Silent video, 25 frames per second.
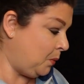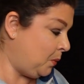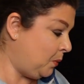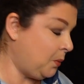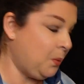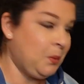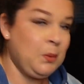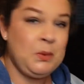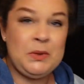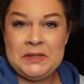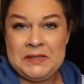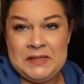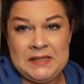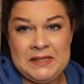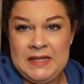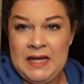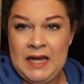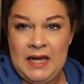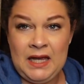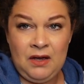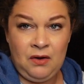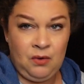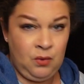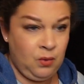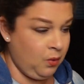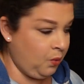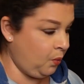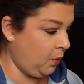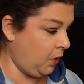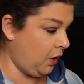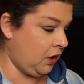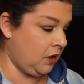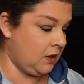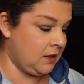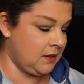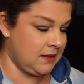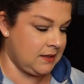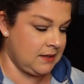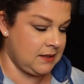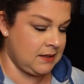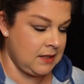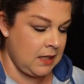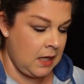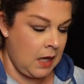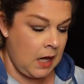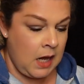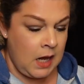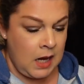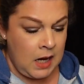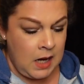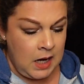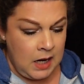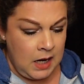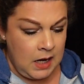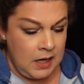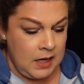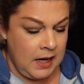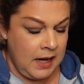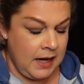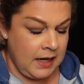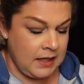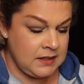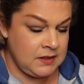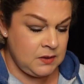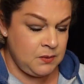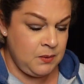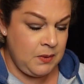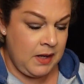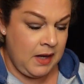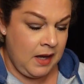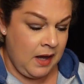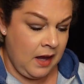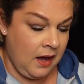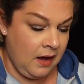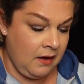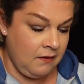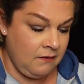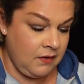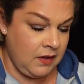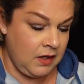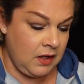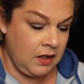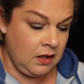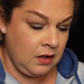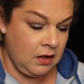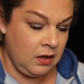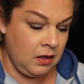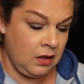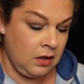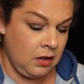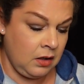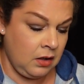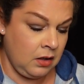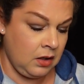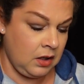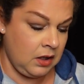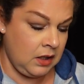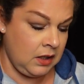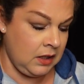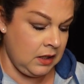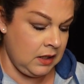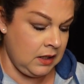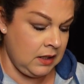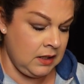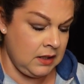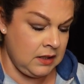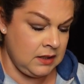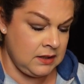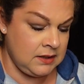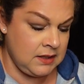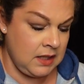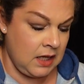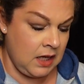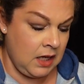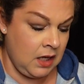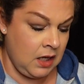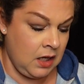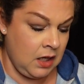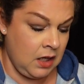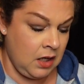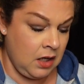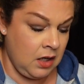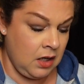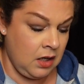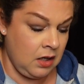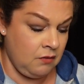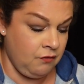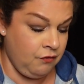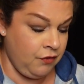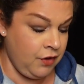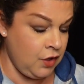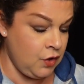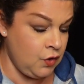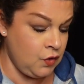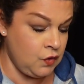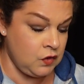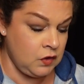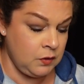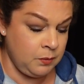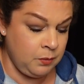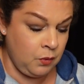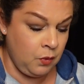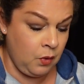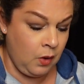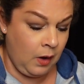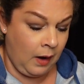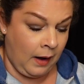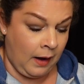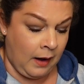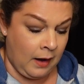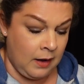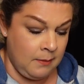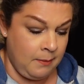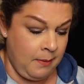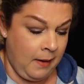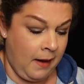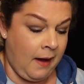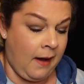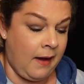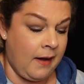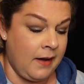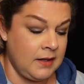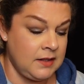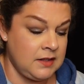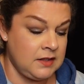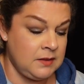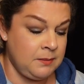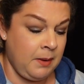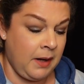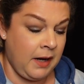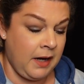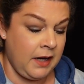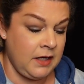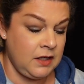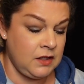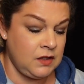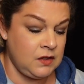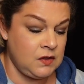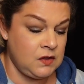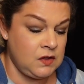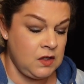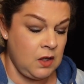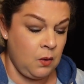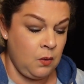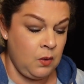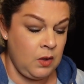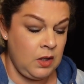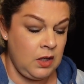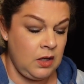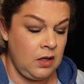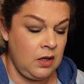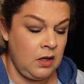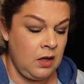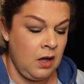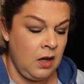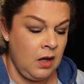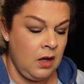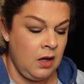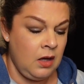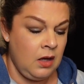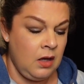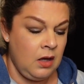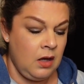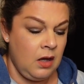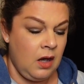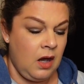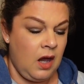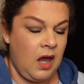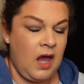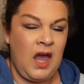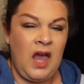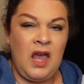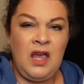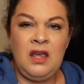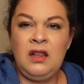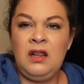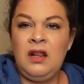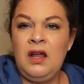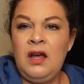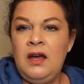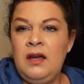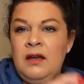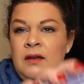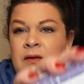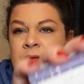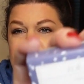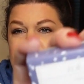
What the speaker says: We'll see how it works. Next we have here, it is a reusable iPads by Zoe Ayla